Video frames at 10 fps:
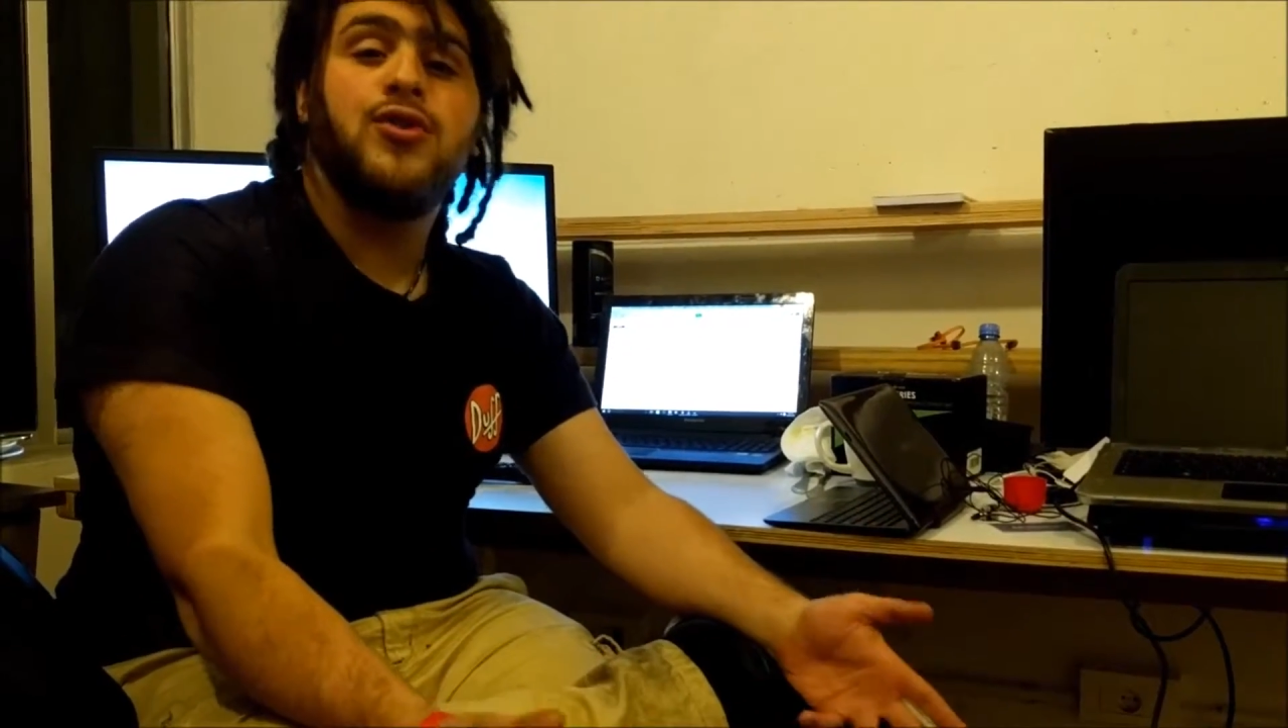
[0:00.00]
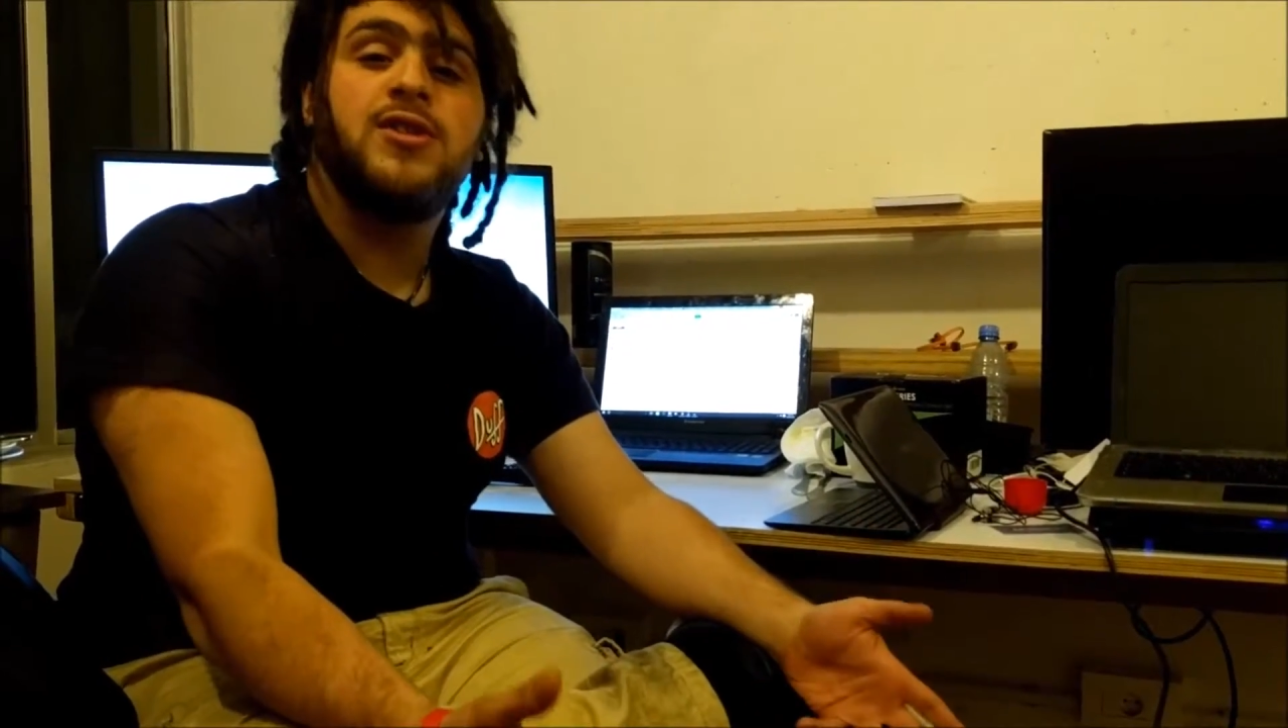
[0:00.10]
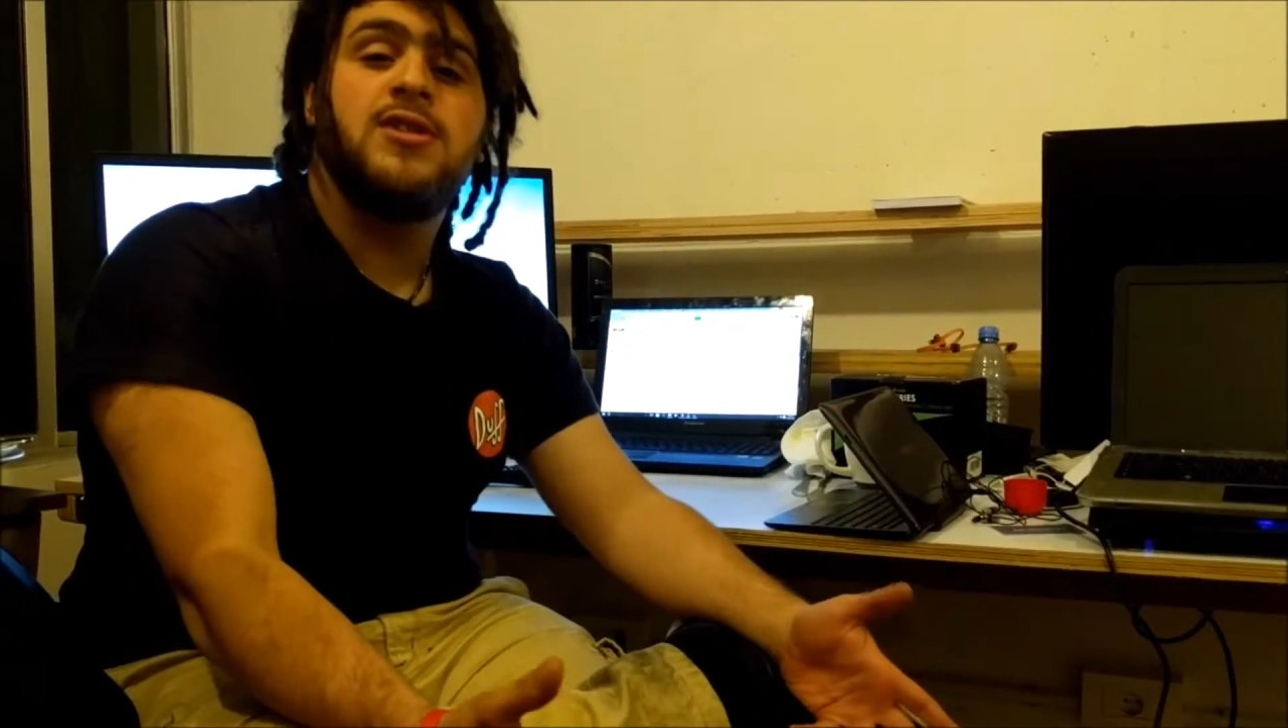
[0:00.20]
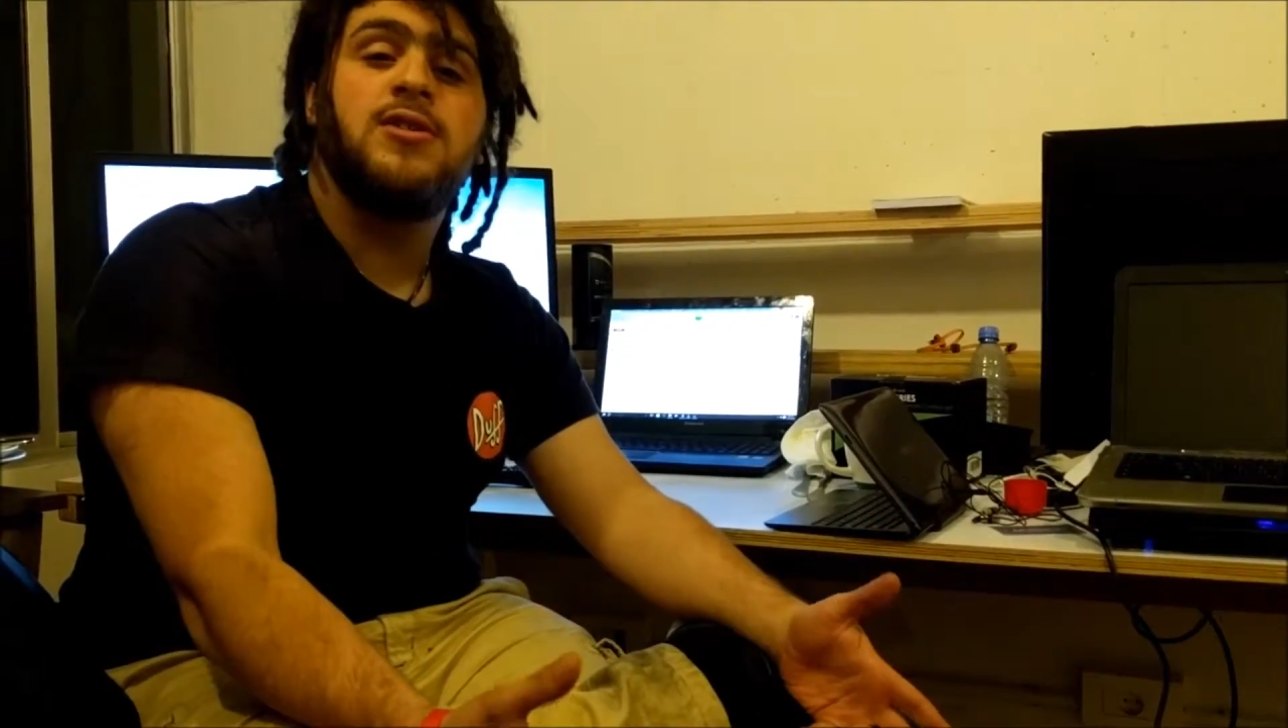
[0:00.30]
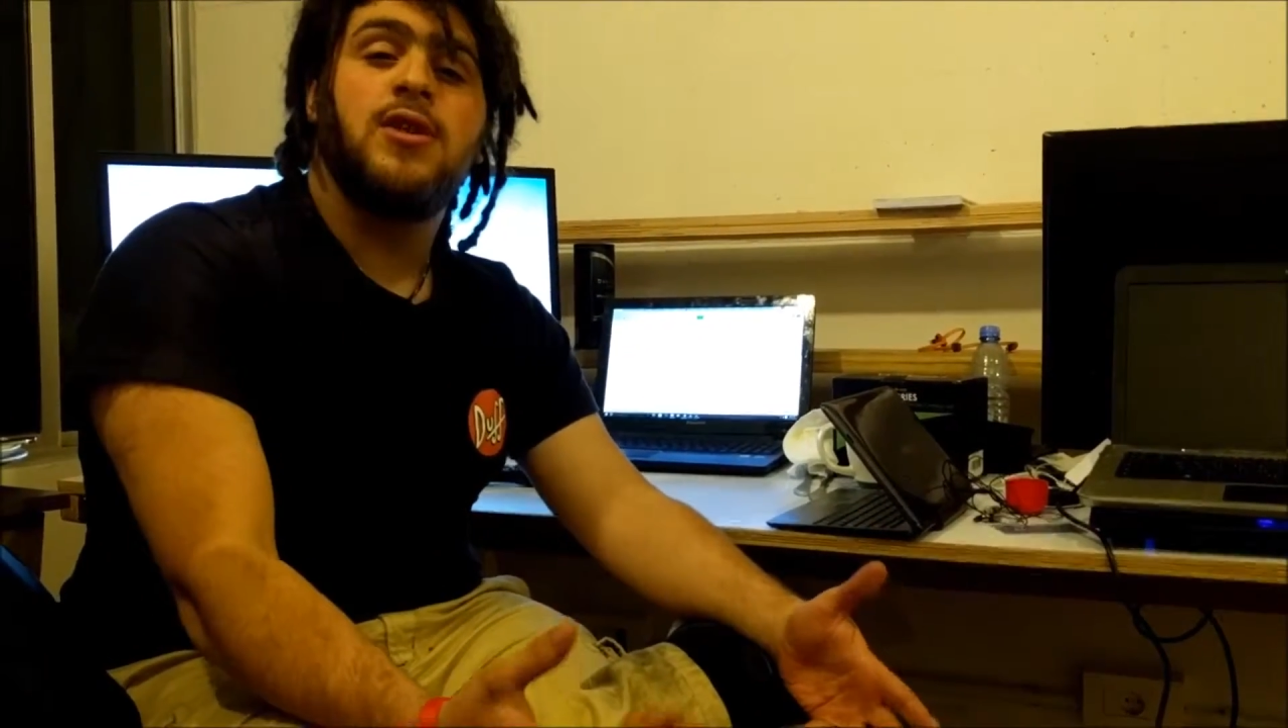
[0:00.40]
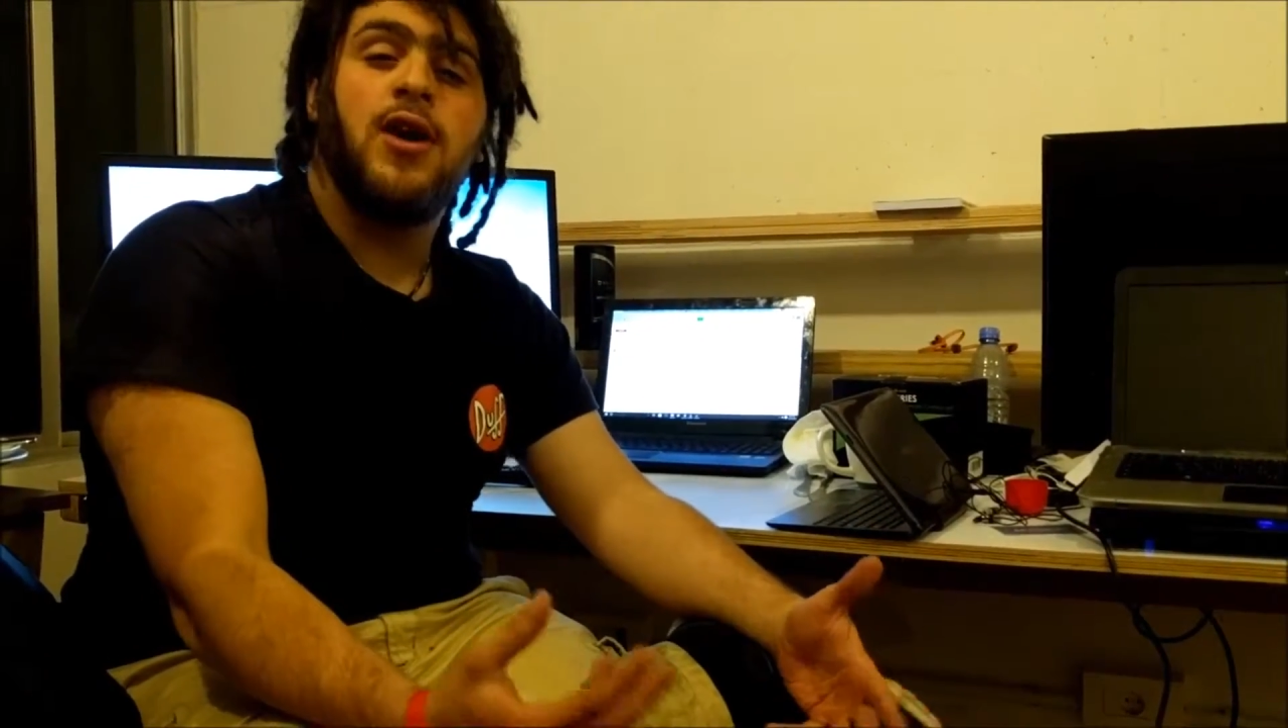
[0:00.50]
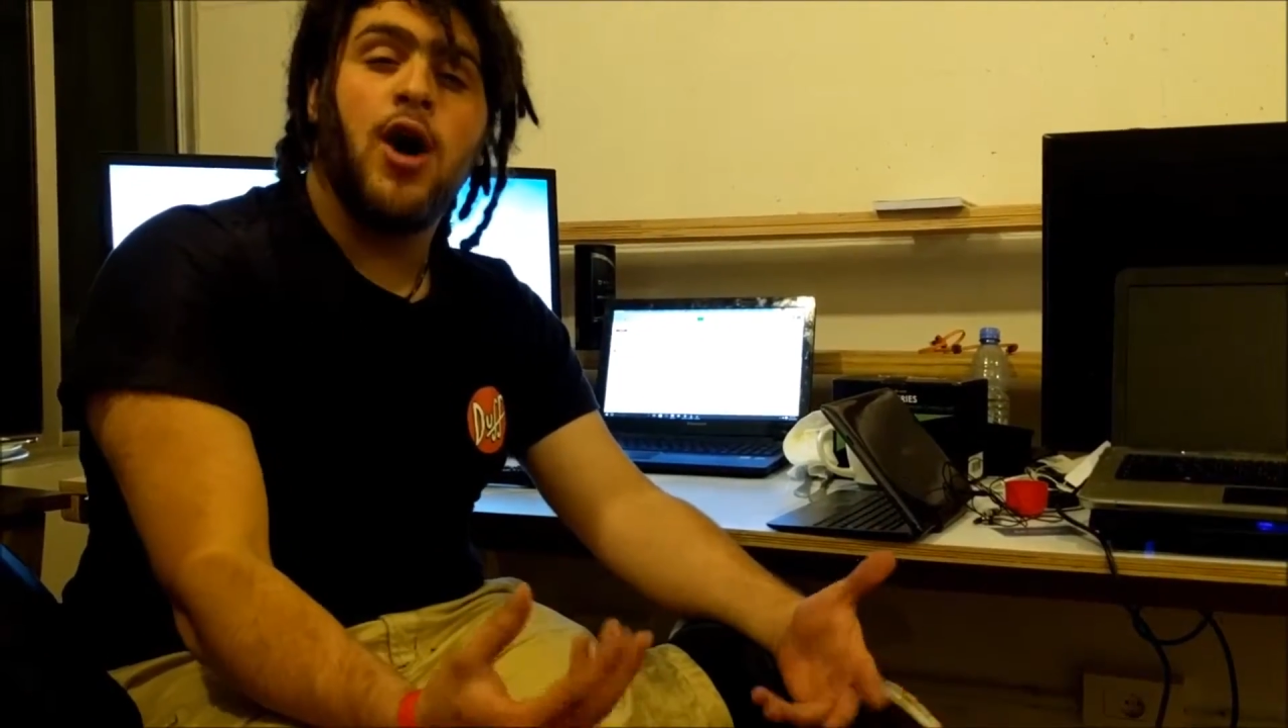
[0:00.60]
uses